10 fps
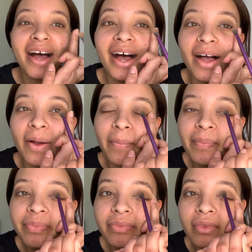
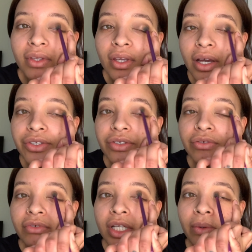I just
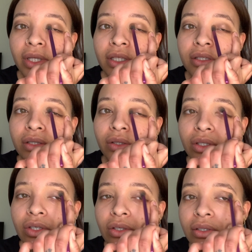really wanted to look
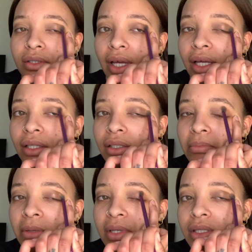cute and
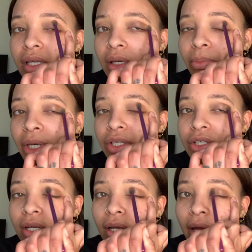maybe take a picture